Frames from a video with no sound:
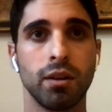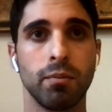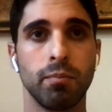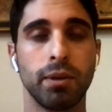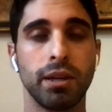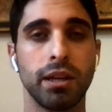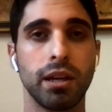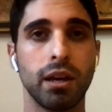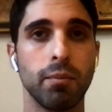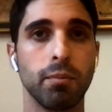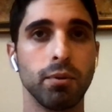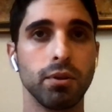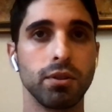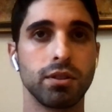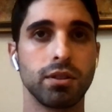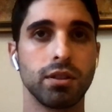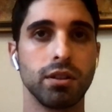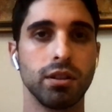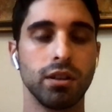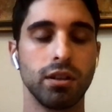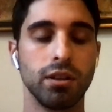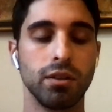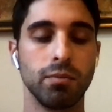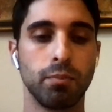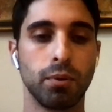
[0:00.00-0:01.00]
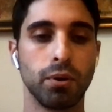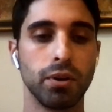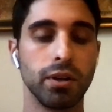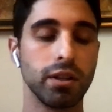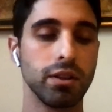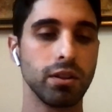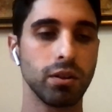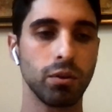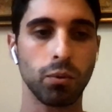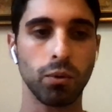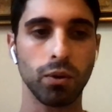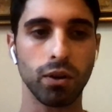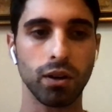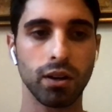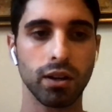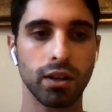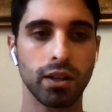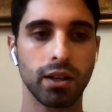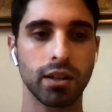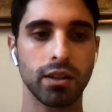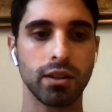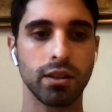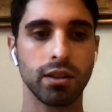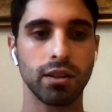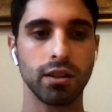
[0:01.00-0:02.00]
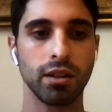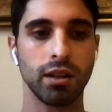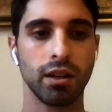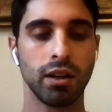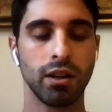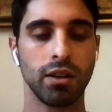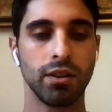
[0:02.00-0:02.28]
being able to put in the work and